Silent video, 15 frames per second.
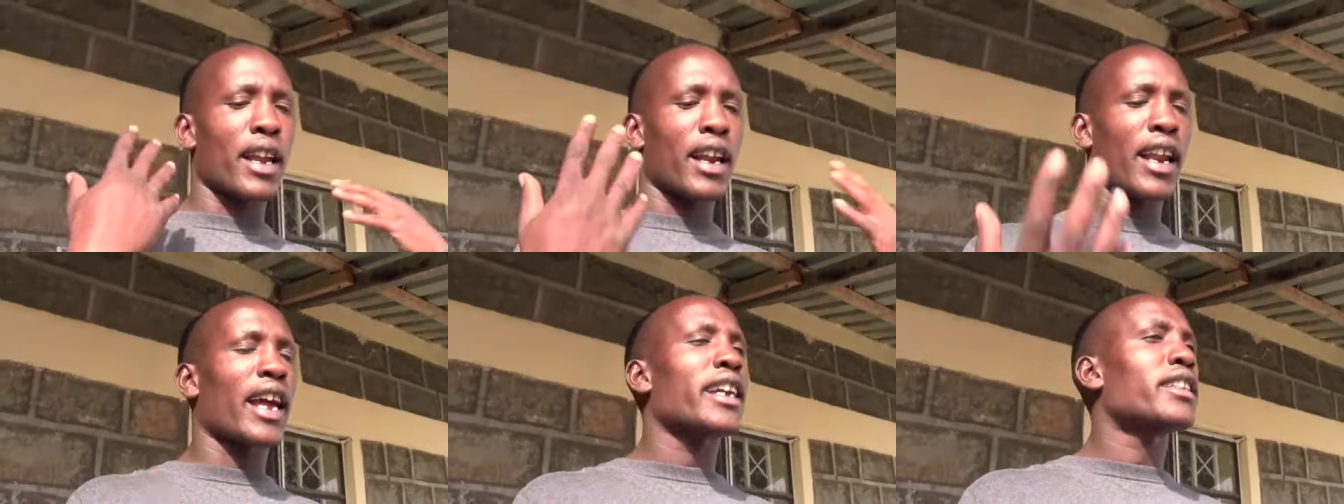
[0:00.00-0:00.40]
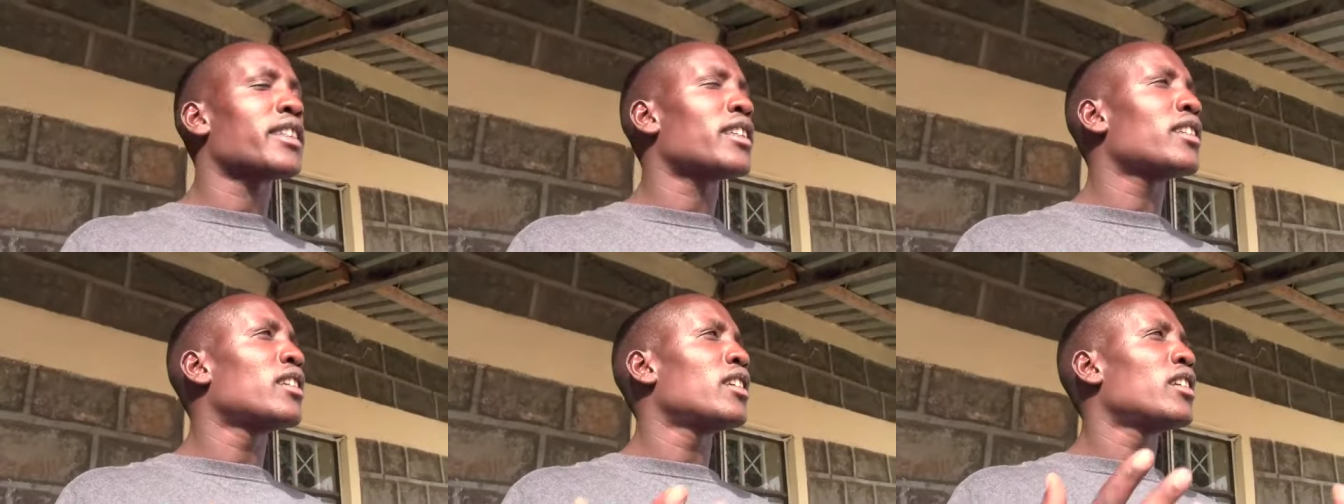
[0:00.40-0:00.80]
be
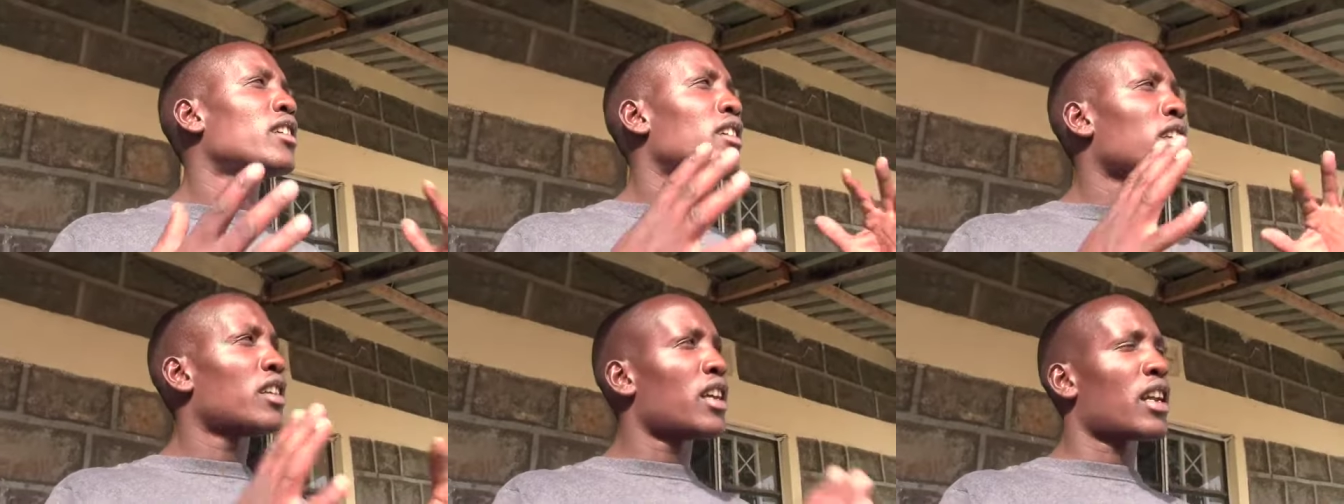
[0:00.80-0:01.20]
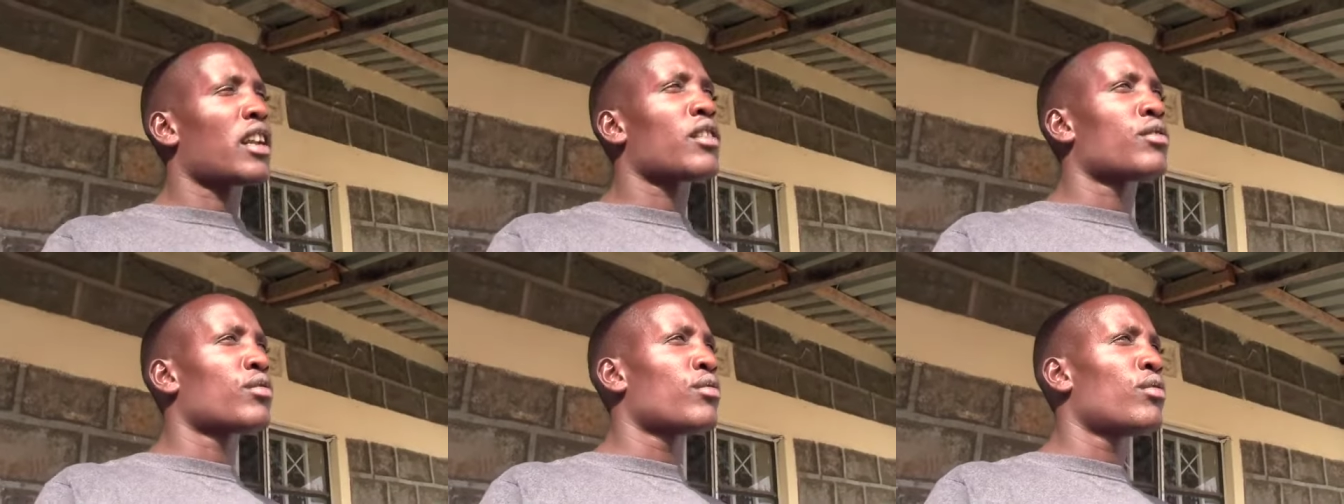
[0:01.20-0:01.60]
enlightened, get
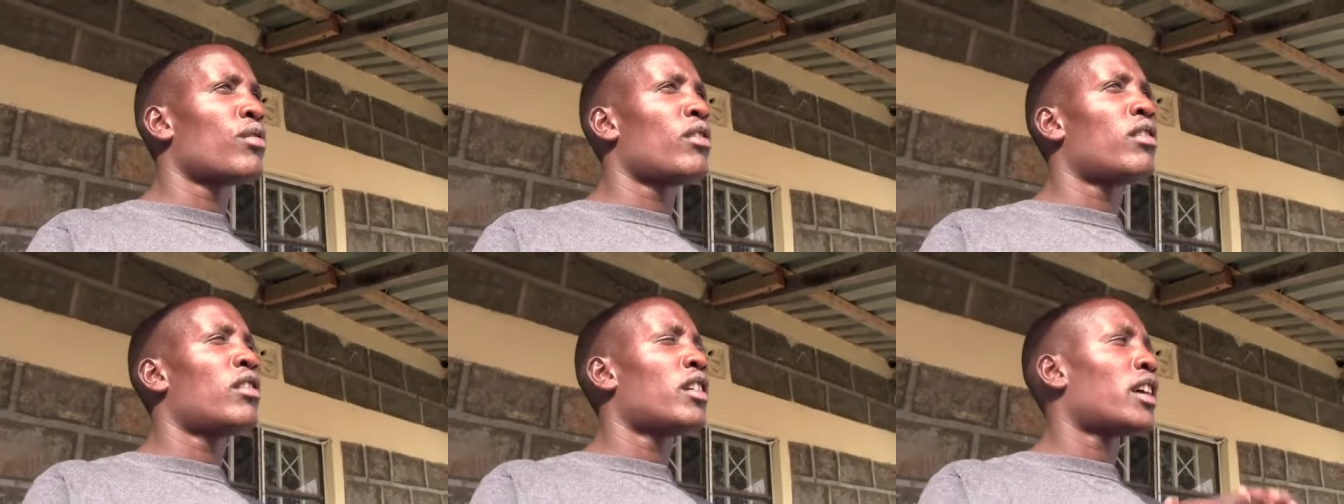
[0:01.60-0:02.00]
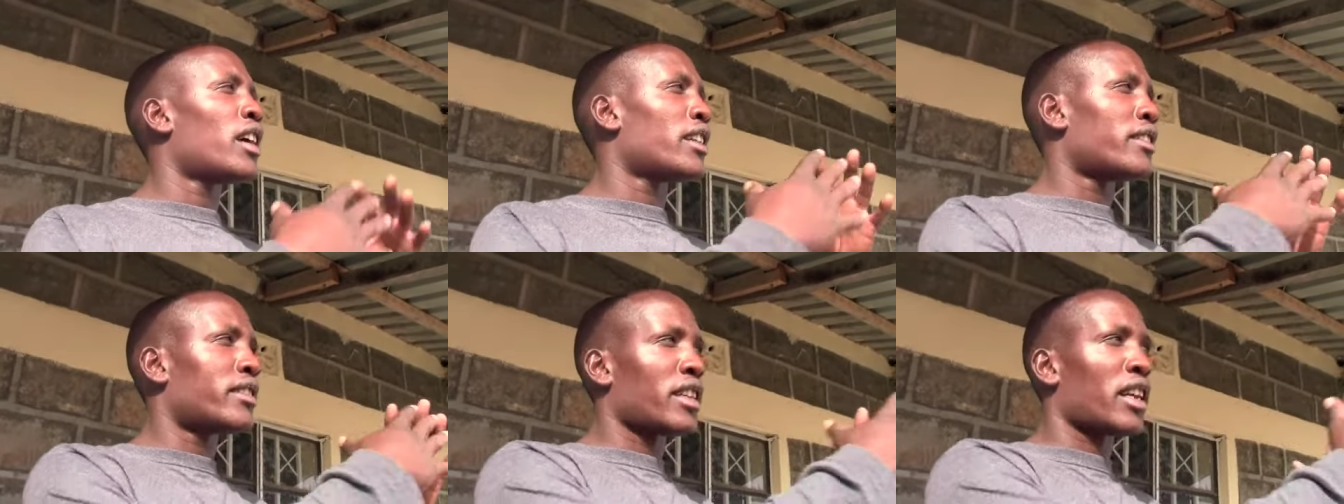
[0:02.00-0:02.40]
a school,
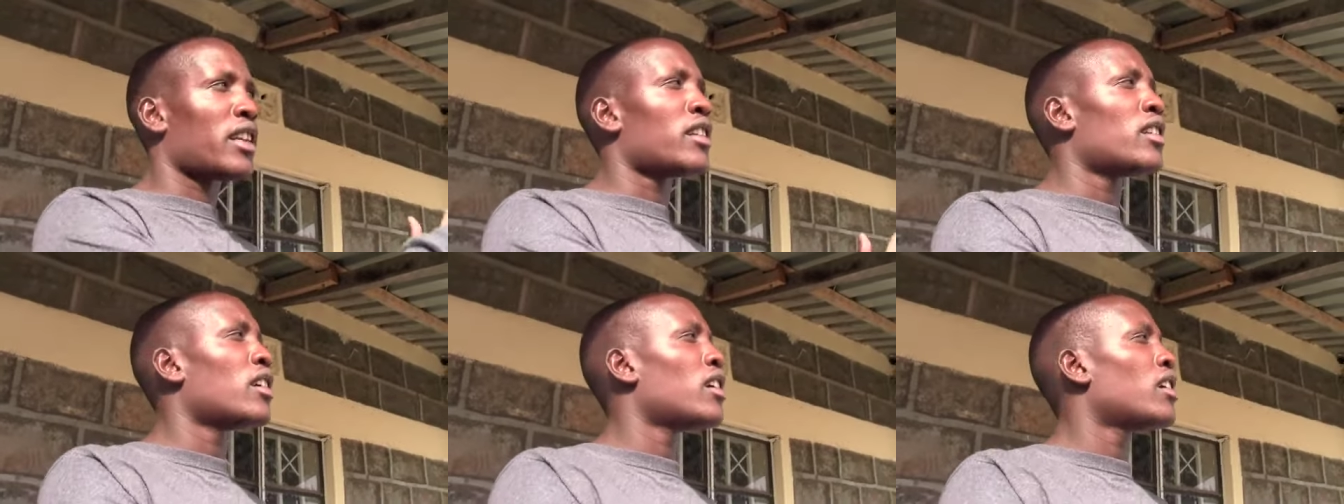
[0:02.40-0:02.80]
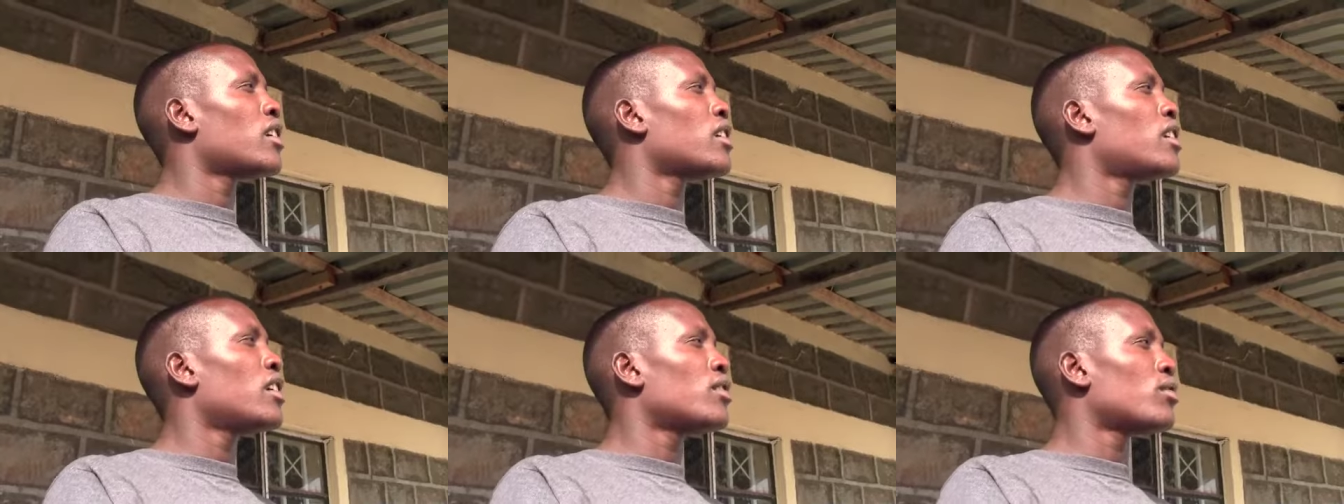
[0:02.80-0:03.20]
and send
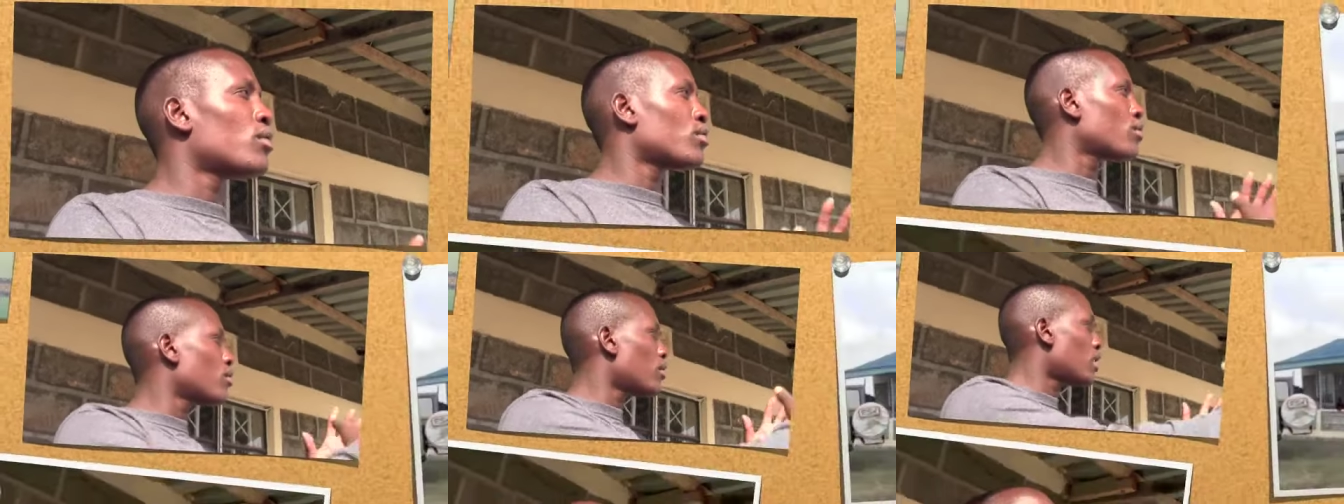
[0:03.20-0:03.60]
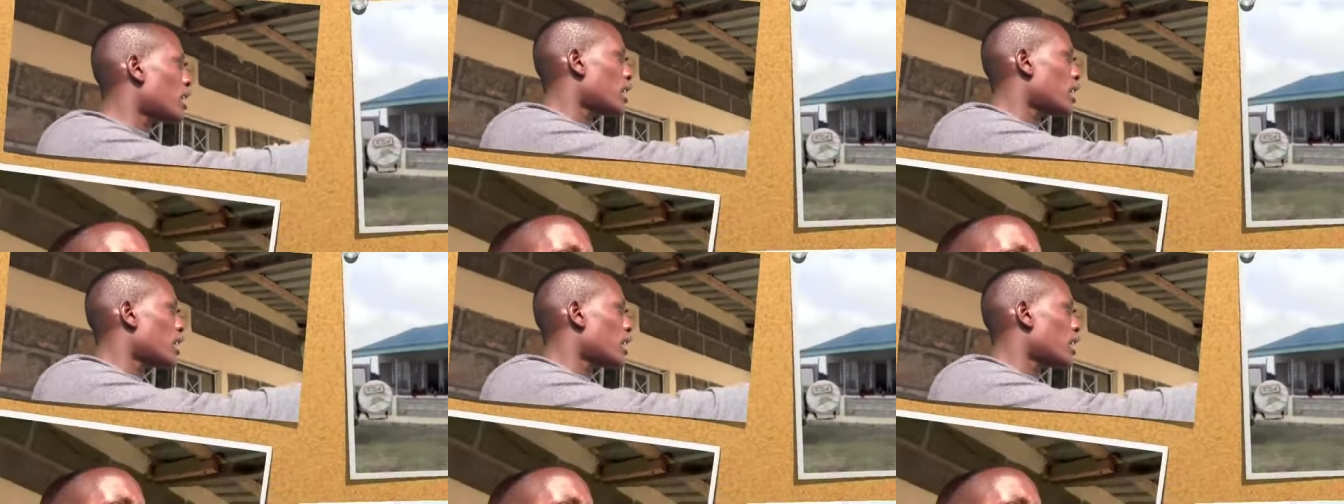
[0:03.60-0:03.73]
kids to school